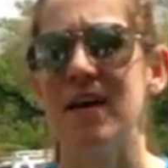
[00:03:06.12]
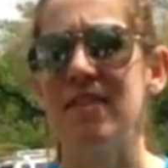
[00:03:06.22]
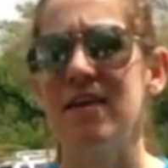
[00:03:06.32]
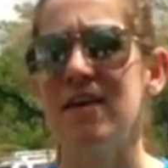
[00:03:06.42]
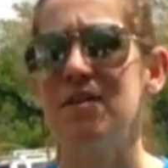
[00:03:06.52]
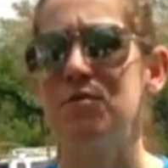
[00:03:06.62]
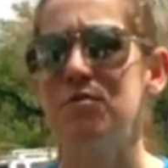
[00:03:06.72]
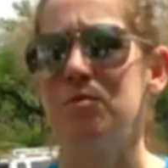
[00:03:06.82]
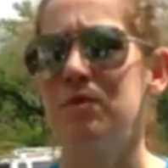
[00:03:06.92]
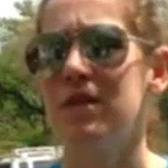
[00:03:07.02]
I think I knew
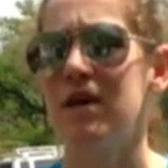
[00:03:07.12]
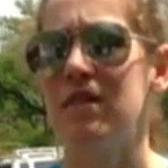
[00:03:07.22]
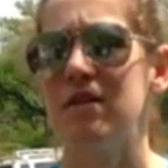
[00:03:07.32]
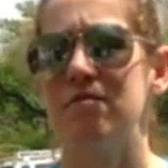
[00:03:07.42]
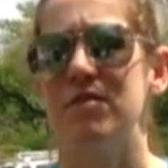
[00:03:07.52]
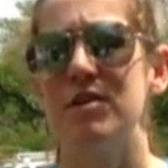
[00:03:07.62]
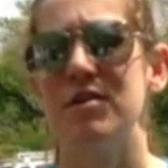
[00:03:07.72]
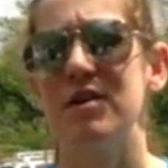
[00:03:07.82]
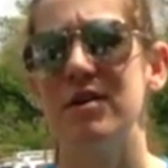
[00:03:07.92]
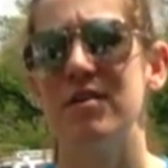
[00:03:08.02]
someone that lived near
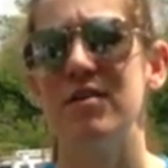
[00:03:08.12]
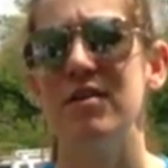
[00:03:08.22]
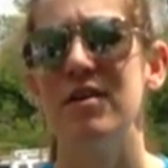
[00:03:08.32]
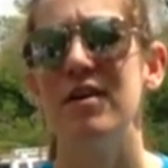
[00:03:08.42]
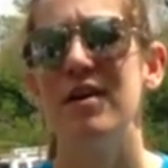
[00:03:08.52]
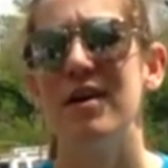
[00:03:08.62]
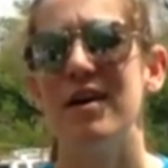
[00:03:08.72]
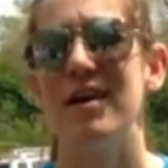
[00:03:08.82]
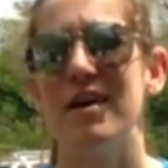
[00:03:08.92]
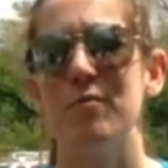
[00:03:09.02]
here,
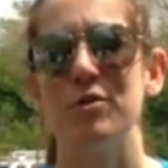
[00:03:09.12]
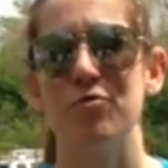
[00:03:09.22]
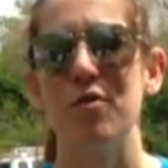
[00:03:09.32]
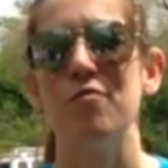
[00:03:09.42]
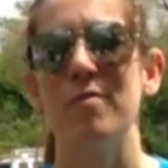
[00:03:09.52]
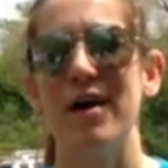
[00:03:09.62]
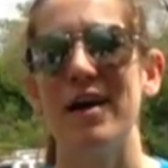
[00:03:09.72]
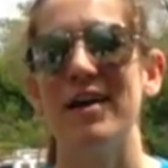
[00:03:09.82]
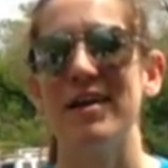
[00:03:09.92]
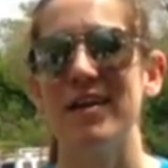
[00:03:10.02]
and we drove
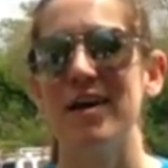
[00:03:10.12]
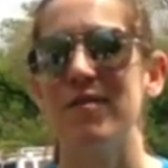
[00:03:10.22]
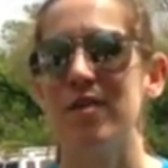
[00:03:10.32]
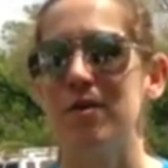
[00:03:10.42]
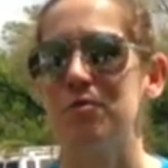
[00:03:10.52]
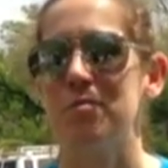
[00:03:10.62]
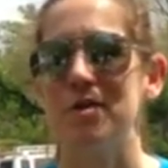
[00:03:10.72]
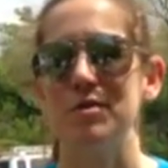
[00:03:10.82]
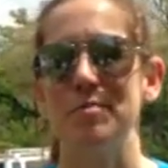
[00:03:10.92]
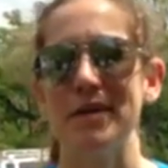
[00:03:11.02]
by, and I thought it was
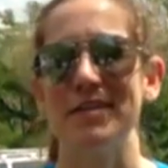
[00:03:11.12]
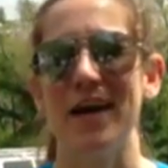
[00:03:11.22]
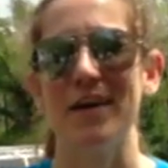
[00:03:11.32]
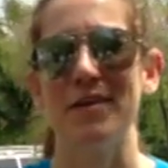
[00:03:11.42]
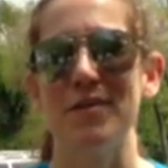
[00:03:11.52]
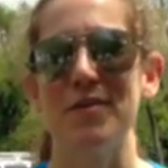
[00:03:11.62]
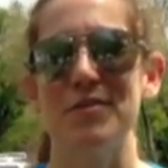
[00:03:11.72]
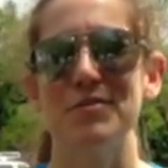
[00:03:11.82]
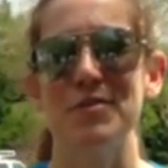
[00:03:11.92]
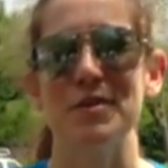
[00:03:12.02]
pretty
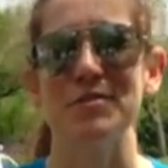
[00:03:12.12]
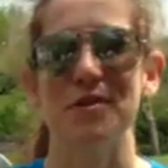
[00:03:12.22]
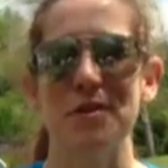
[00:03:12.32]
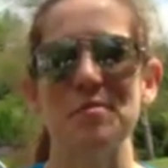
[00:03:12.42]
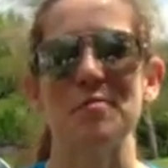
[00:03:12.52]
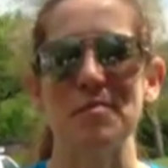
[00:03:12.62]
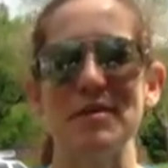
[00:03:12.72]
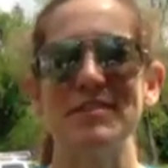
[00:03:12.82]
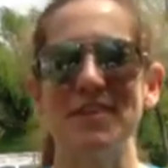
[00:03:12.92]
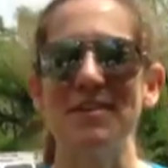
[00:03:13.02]
spectacular, so I started coming by
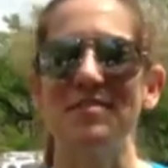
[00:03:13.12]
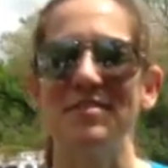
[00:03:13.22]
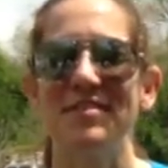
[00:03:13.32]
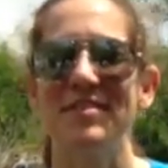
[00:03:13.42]
myself.